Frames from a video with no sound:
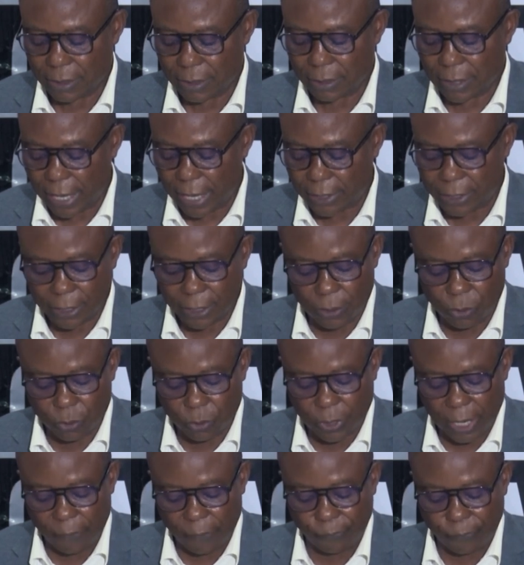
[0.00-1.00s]
stashing the
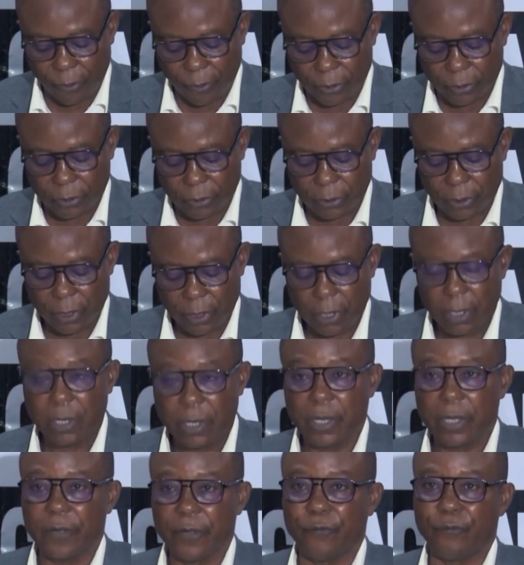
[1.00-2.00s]
looted funds
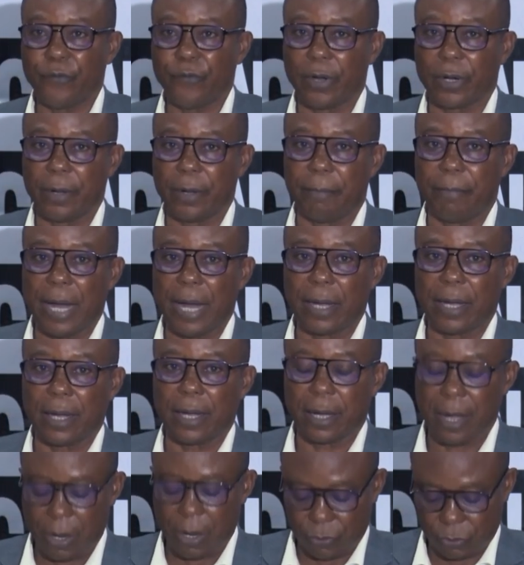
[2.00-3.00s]
in foreign bank
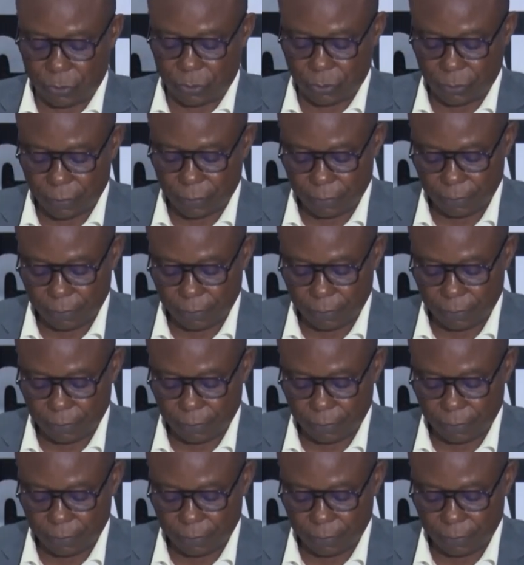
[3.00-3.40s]
accounts.